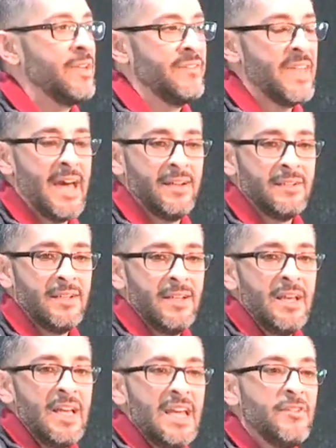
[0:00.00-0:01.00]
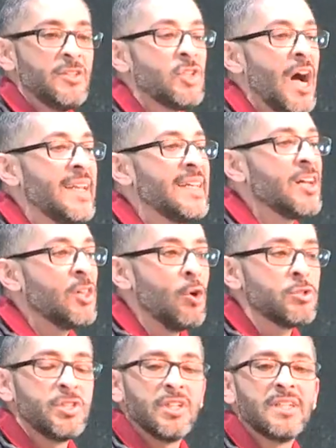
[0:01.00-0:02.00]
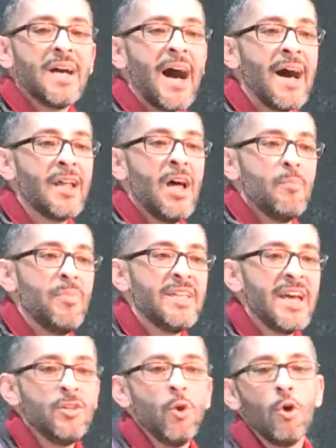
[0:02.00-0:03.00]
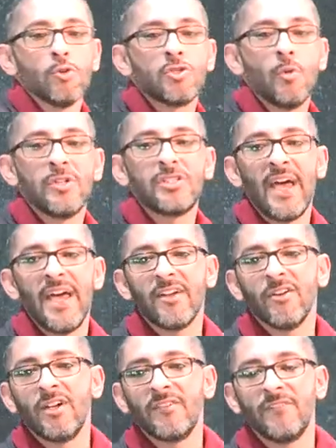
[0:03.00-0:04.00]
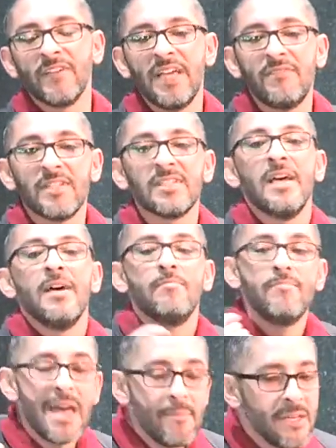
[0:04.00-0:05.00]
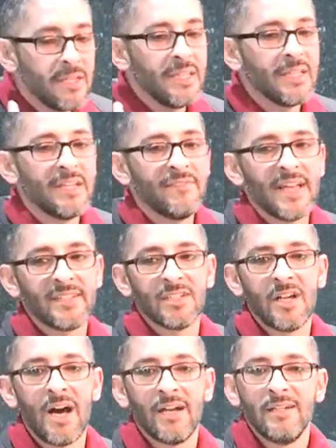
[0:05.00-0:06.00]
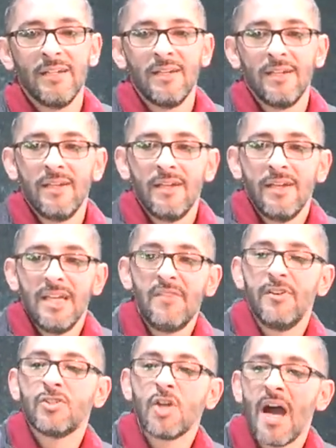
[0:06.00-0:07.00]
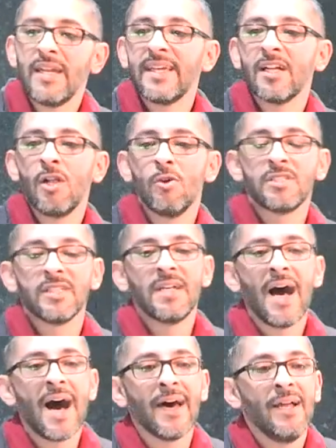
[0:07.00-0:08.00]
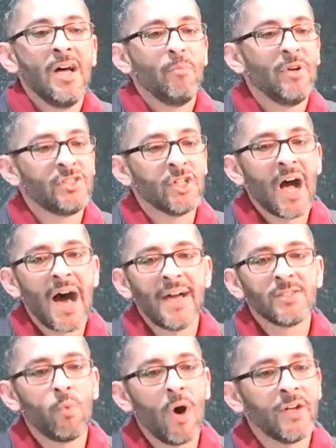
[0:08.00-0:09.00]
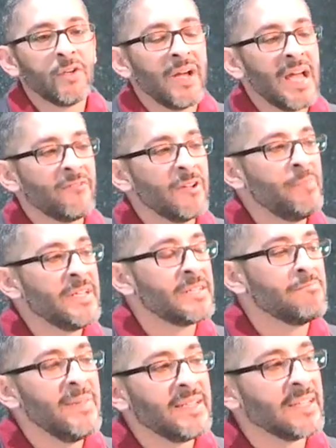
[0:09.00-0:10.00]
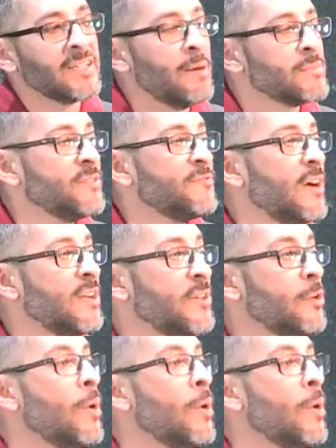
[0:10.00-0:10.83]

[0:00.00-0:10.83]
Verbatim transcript: rid of that. If you're trying to get closer to God, but yet you hold so much anger and unforgiveness, maybe you need to give that to God. If you're trying to get close to God, but your eyes wander at every piece of meat that comes in front of